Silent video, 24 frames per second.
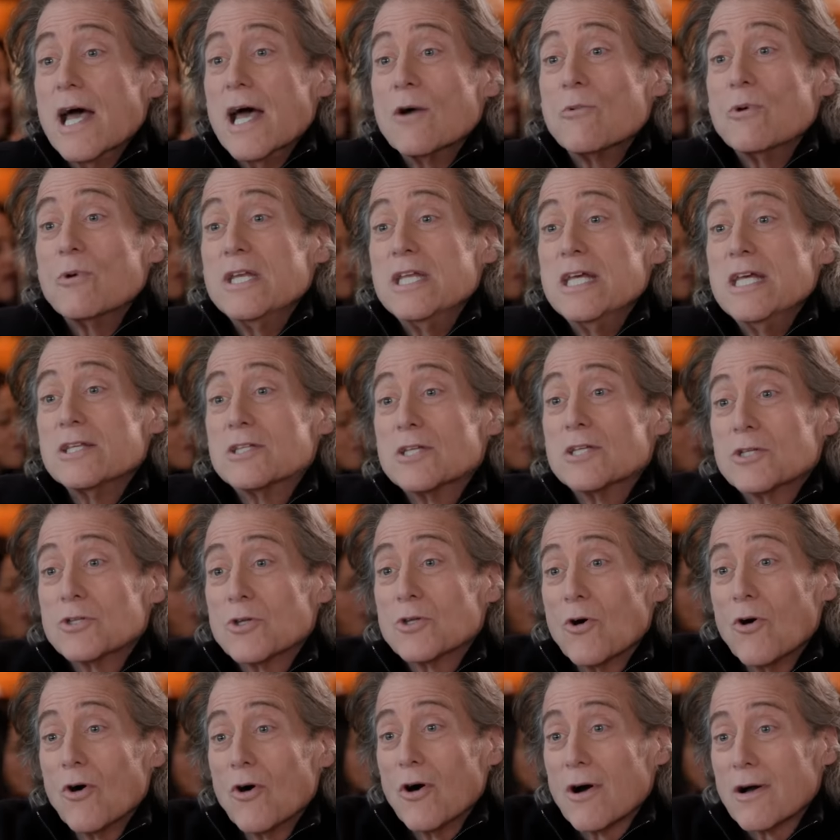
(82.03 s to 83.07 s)
We need to
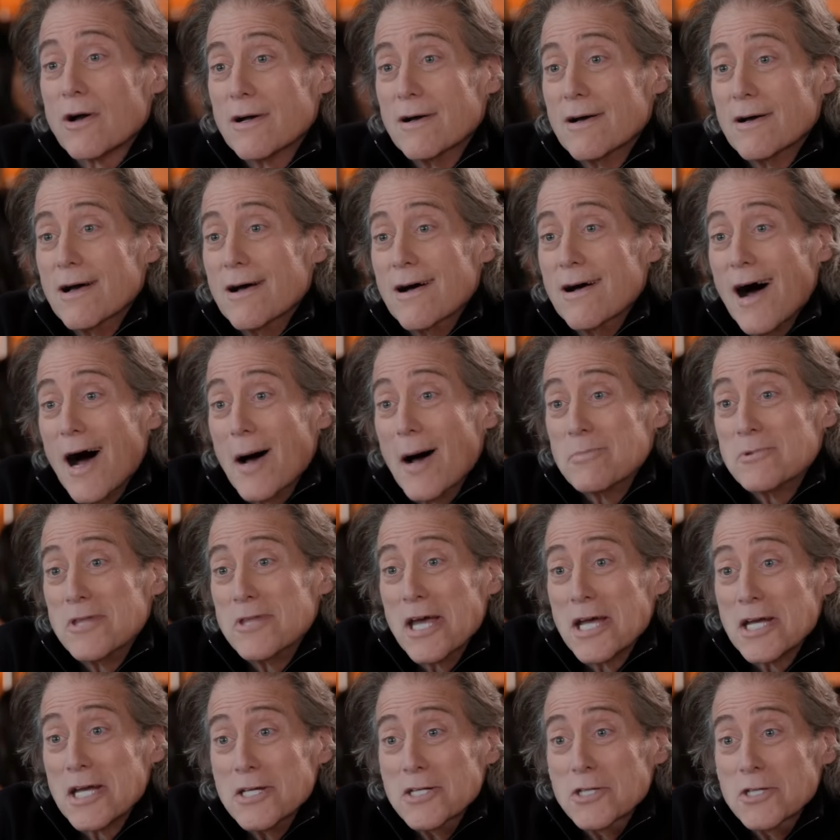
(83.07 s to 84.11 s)
talk. I'm
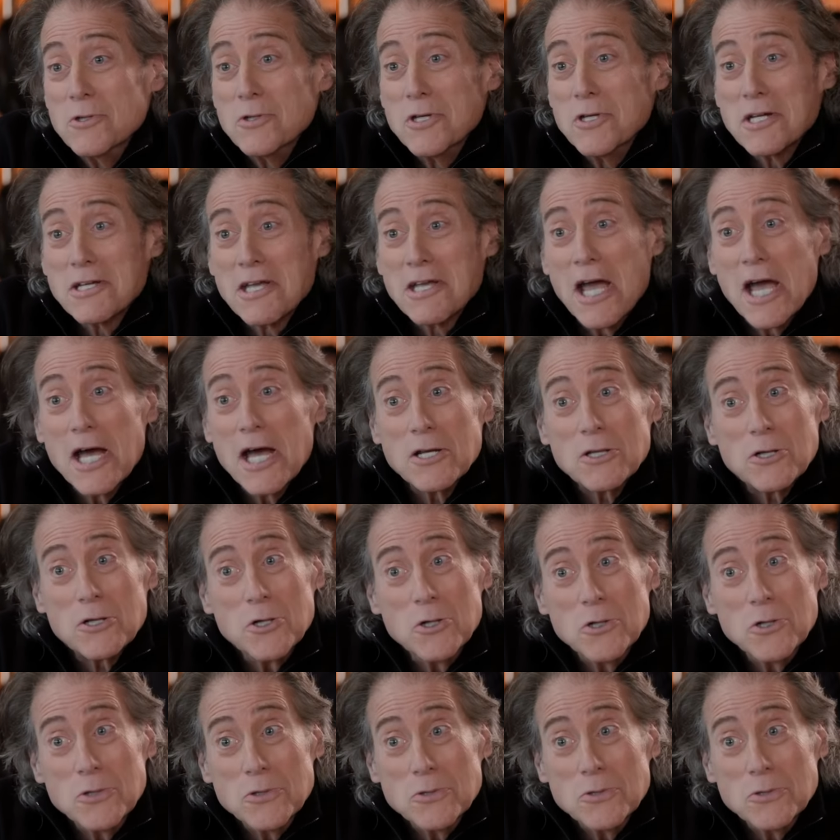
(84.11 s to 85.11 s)
taking you to Cancun.